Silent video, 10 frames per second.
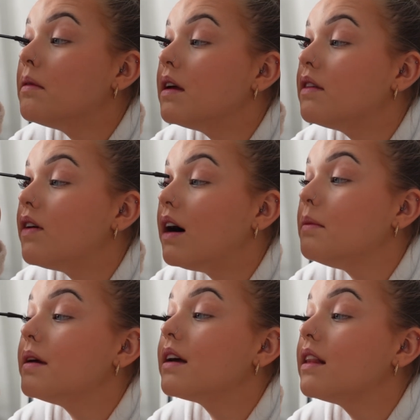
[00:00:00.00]
he's
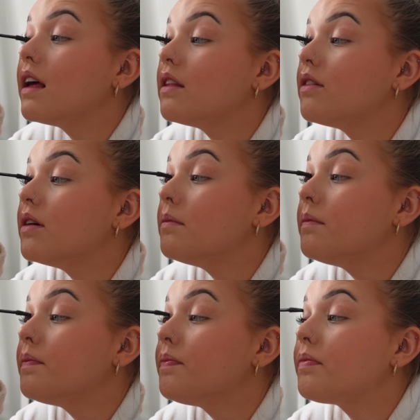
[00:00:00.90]
vibing in the other room.
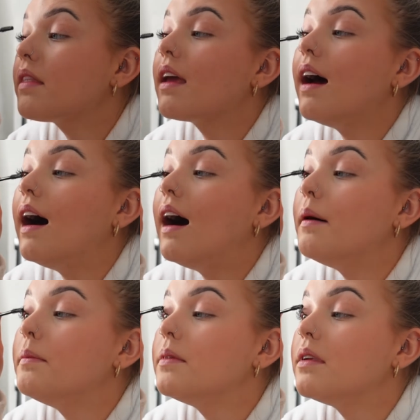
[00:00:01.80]

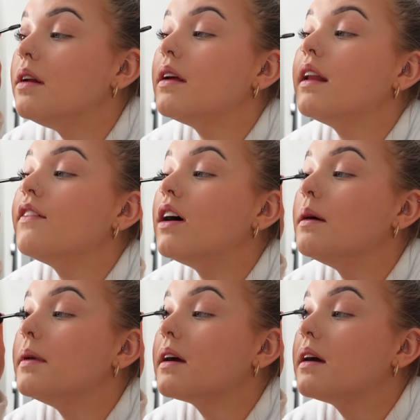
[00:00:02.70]
Absolutely
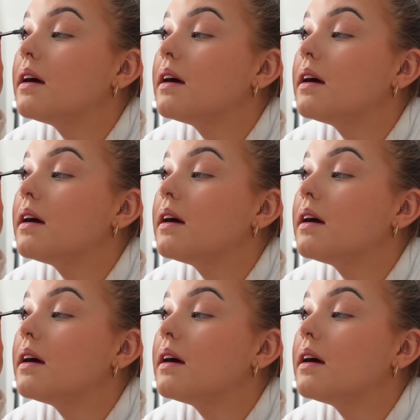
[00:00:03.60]
vibing.